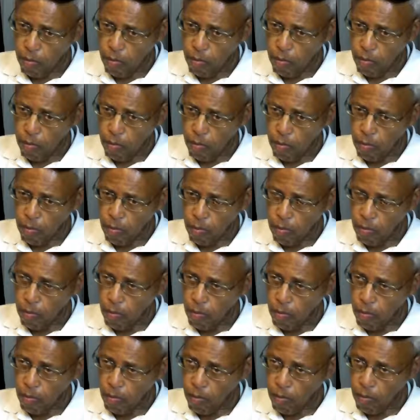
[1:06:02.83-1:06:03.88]
I mean,
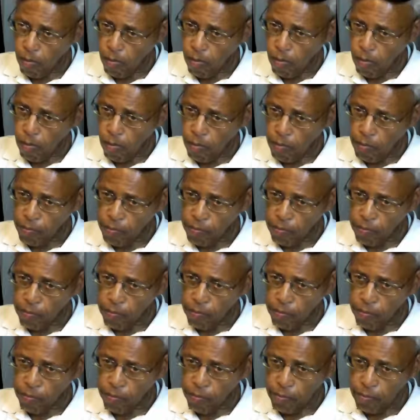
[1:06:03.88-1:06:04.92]
I
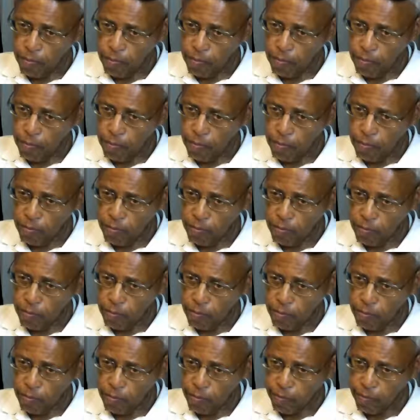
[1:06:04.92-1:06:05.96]
we definitely do
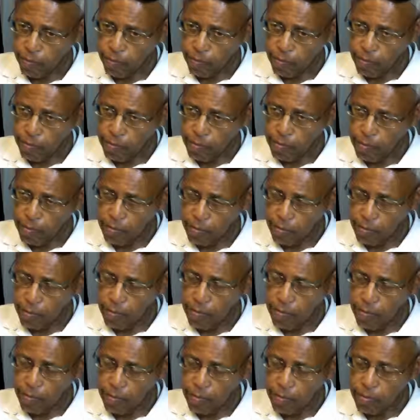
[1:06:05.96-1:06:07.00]
know
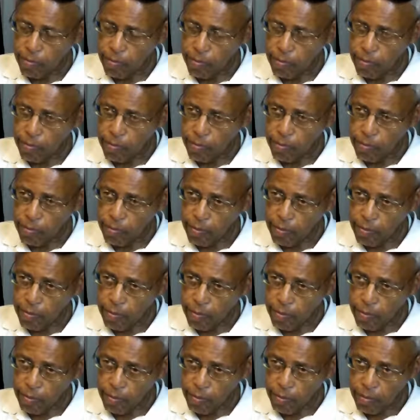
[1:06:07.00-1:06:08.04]
that
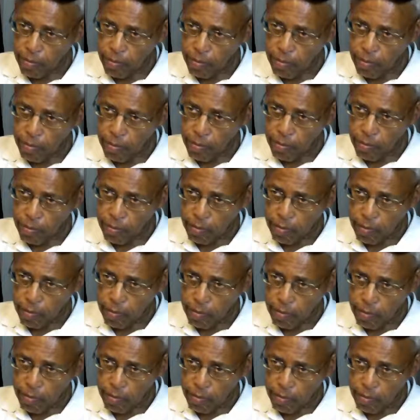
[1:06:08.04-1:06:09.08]
he's a, a member of the
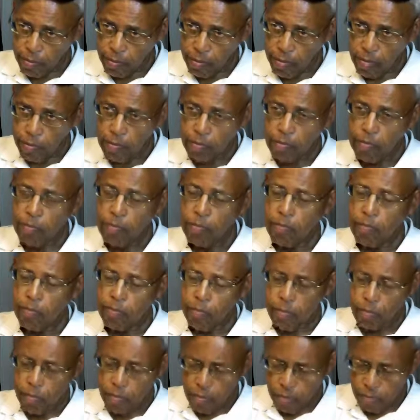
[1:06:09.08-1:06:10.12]

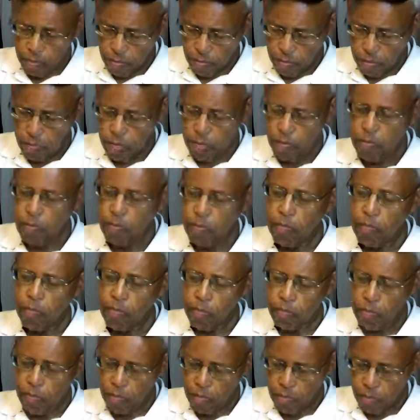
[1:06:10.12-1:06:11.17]
Prototokos group, and we
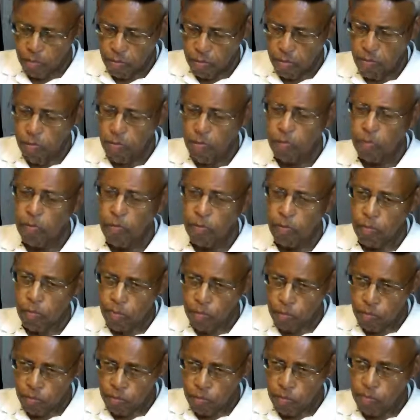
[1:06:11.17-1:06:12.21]
also definitely
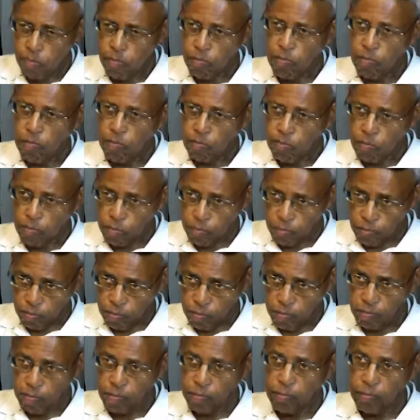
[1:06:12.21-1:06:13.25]
do know
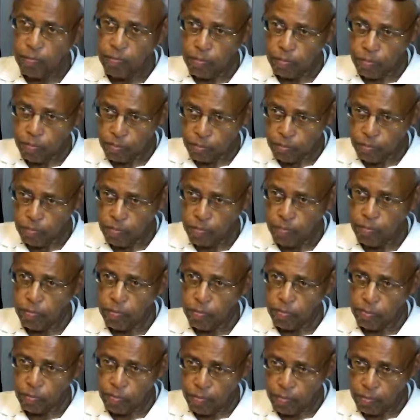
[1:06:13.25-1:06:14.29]
that he is in the
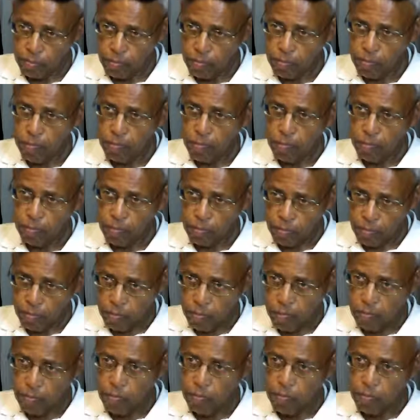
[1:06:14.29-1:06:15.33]
right hand
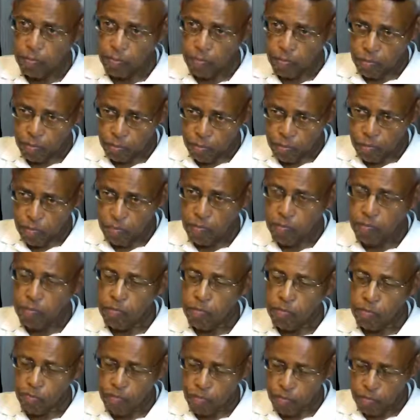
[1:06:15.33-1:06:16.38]
of Christ.
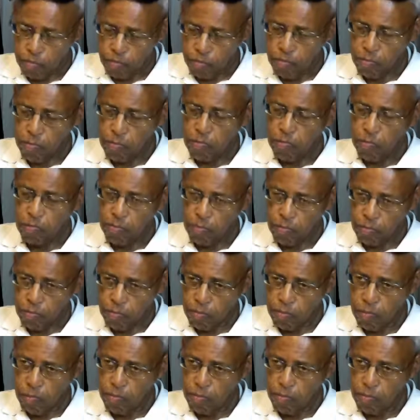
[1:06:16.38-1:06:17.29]
Um,